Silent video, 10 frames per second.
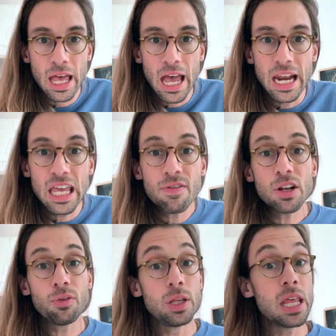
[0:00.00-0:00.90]
And even
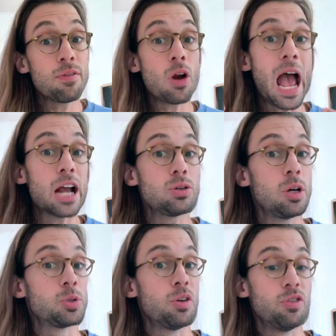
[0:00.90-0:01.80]
if we never actually
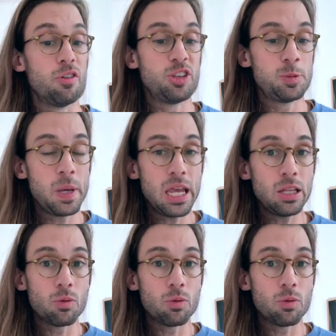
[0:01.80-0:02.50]
observe the speed,